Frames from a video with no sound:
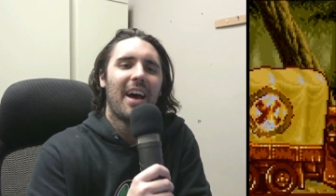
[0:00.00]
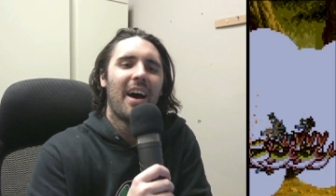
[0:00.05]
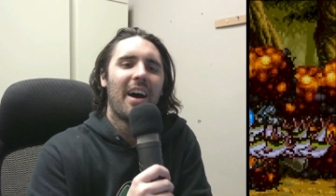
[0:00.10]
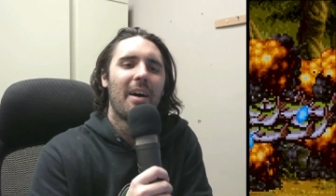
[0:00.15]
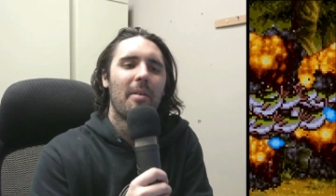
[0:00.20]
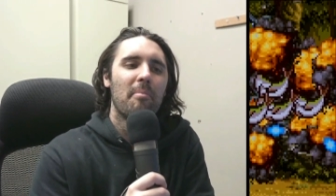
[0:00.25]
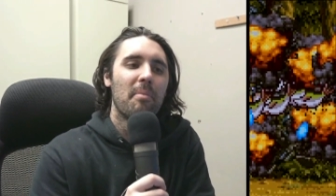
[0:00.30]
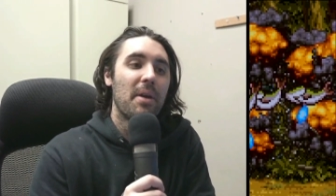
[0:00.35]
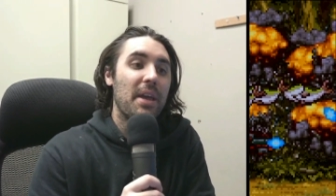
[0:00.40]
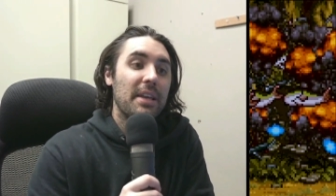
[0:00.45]

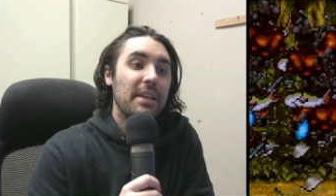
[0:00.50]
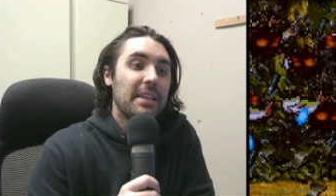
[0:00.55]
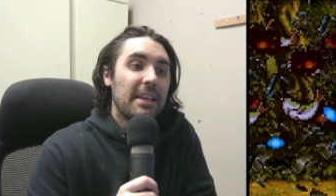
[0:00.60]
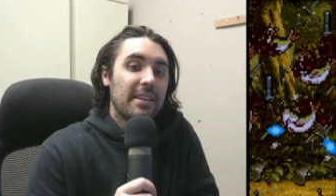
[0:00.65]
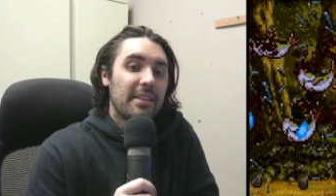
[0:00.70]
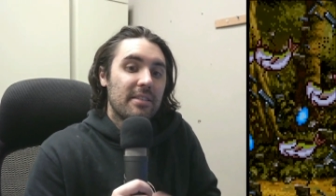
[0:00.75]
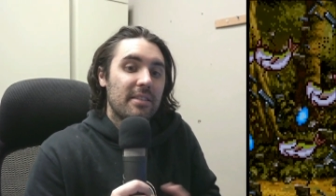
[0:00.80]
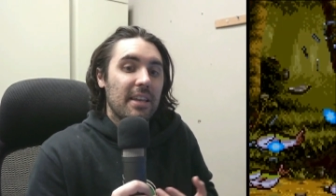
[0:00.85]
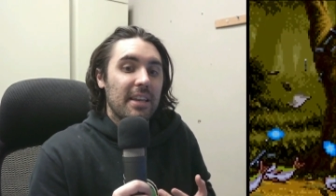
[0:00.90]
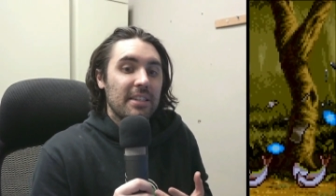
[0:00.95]
Um, it,
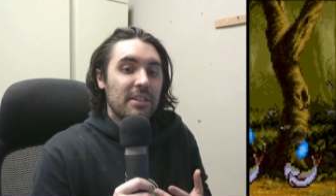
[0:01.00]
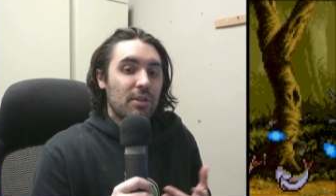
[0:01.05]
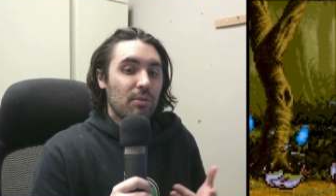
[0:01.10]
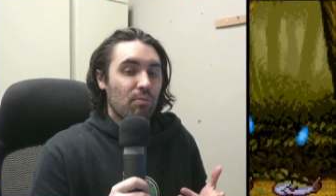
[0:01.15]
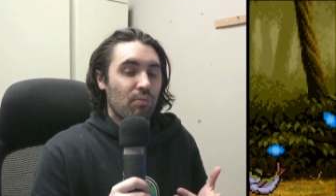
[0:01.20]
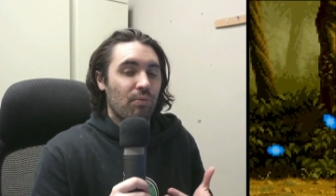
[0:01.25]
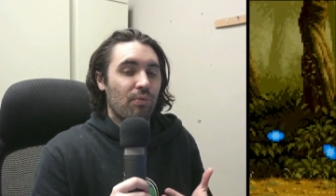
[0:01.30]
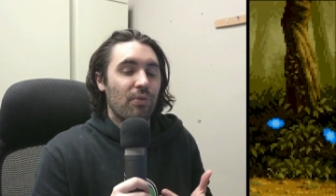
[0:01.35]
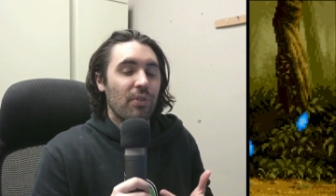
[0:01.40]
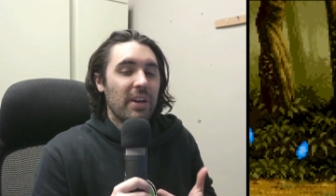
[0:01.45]
it, it's
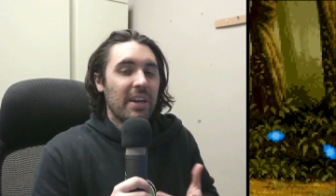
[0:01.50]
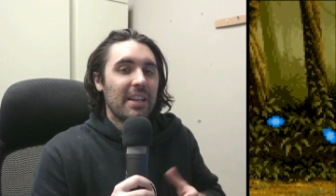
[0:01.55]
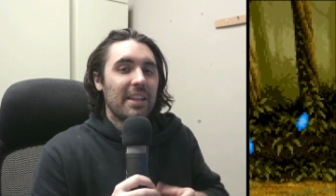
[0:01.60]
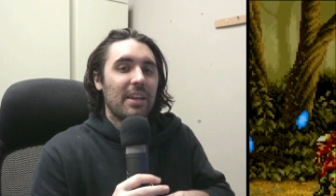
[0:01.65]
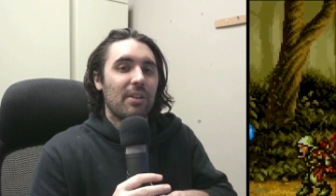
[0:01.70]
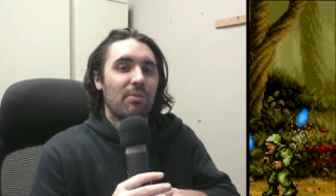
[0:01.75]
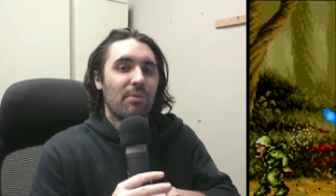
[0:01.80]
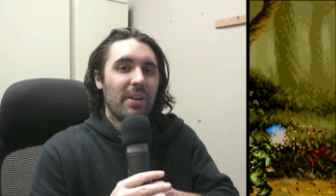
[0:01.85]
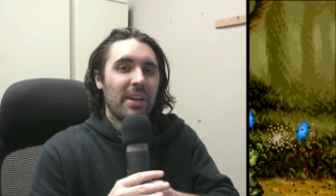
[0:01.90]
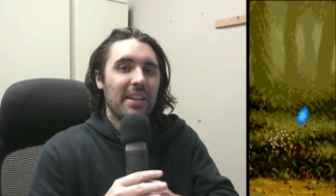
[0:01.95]

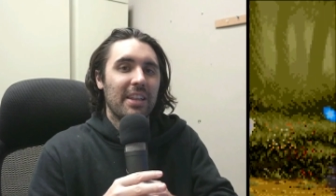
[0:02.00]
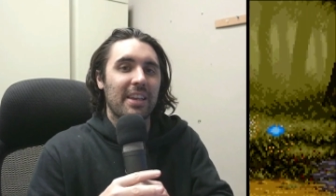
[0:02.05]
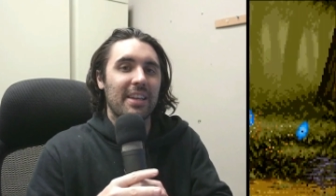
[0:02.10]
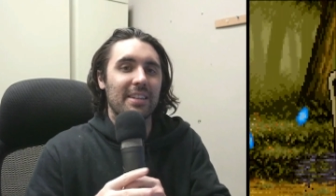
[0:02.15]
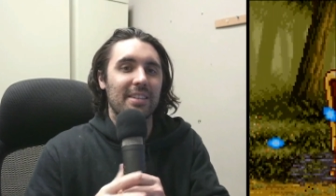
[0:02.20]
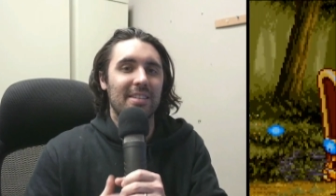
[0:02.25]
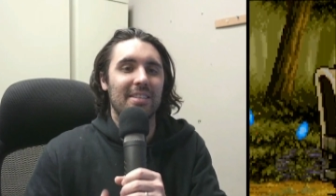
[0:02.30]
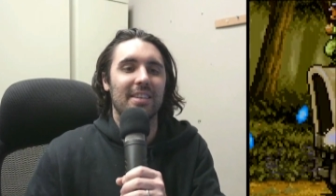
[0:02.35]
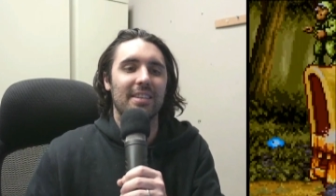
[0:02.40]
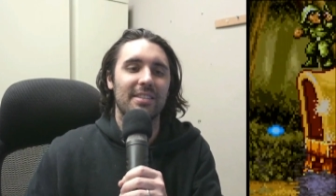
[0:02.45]
really really
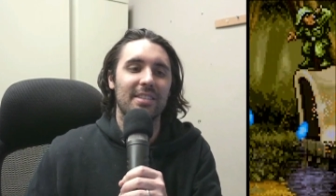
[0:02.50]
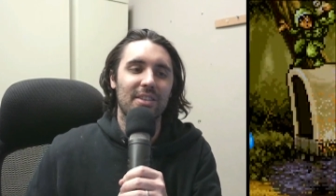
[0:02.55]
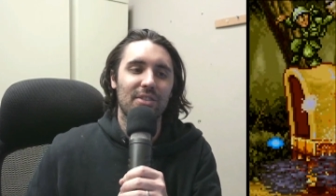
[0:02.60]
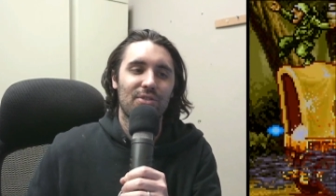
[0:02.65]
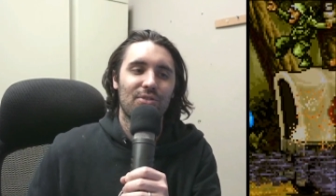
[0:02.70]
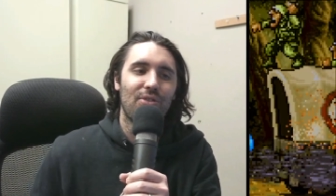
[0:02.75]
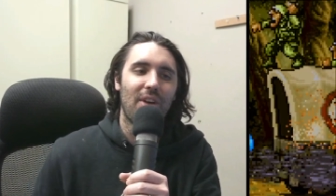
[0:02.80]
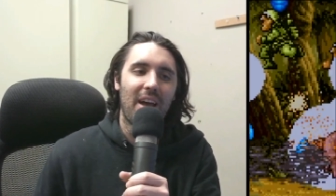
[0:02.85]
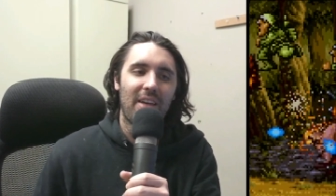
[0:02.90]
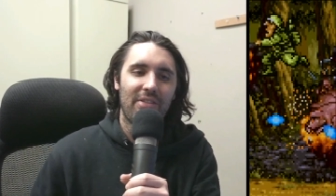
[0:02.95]
consistent
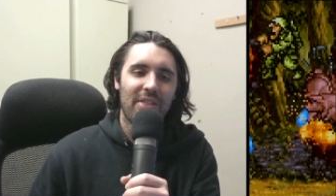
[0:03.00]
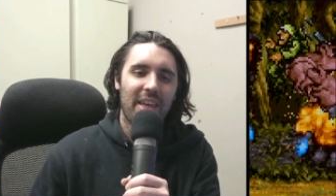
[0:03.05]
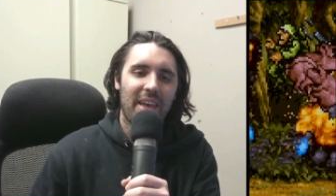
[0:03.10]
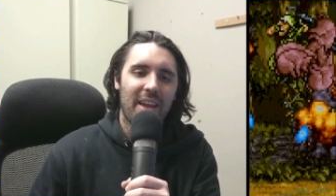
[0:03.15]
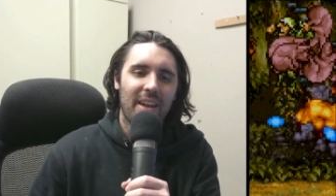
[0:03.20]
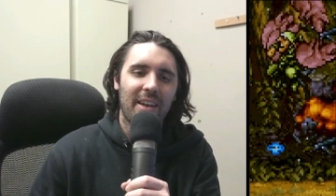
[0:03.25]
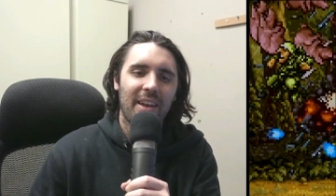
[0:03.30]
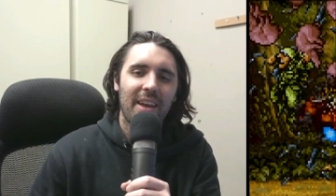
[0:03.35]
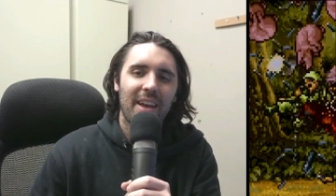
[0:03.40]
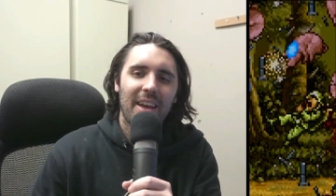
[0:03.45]
strat
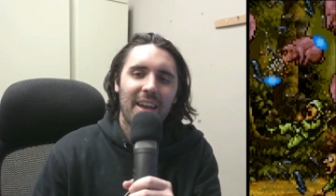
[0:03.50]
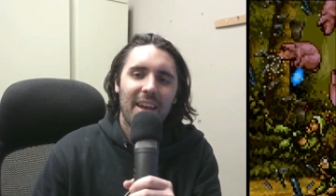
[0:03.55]
then